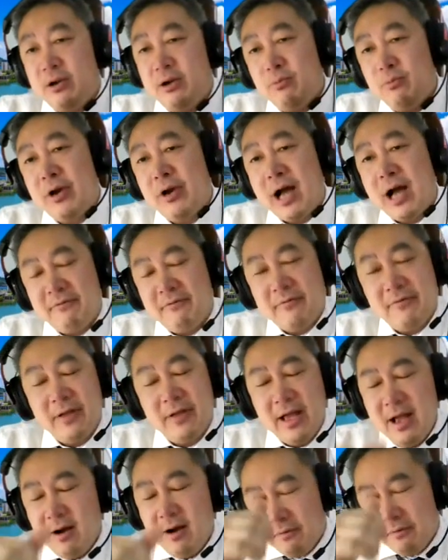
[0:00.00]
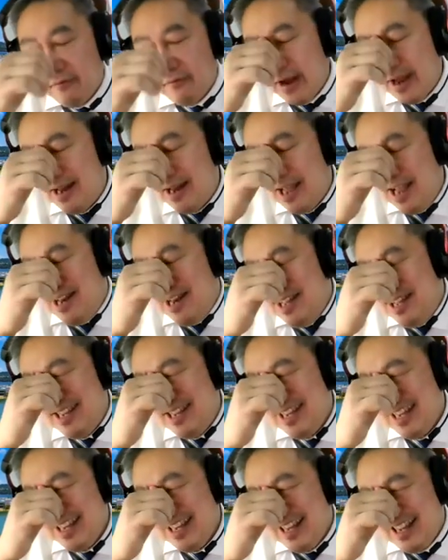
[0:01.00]
I don't want to offend
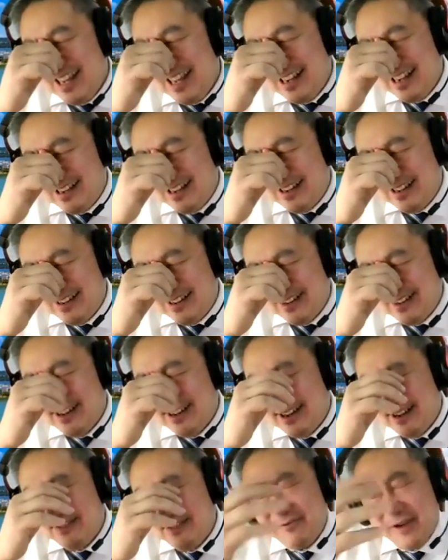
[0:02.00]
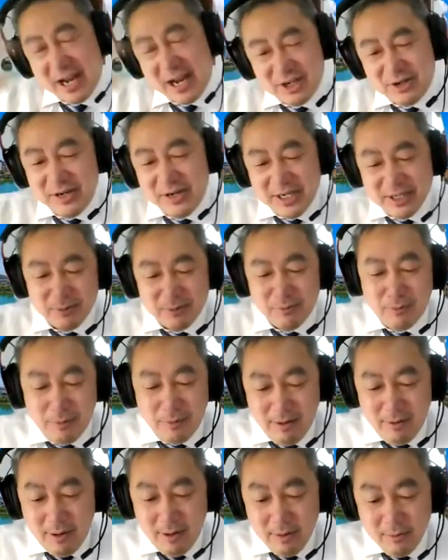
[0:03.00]
any factories or
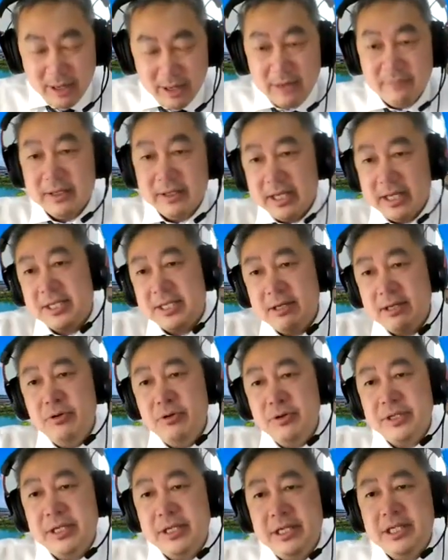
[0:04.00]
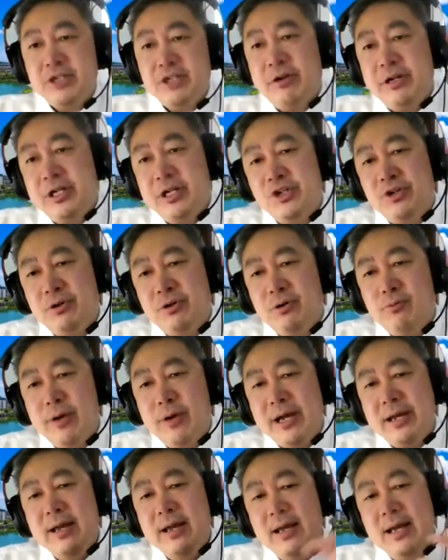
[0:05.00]
whatever. They're still using this traditional
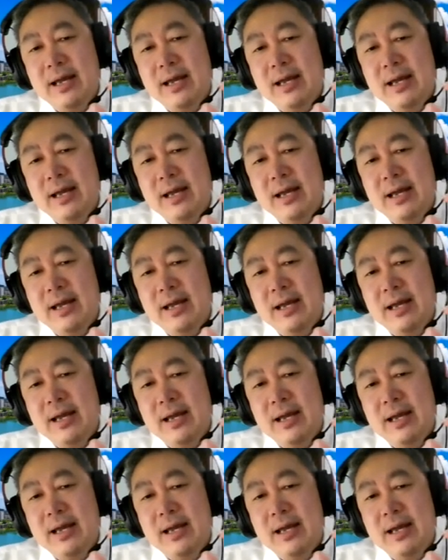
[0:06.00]
way.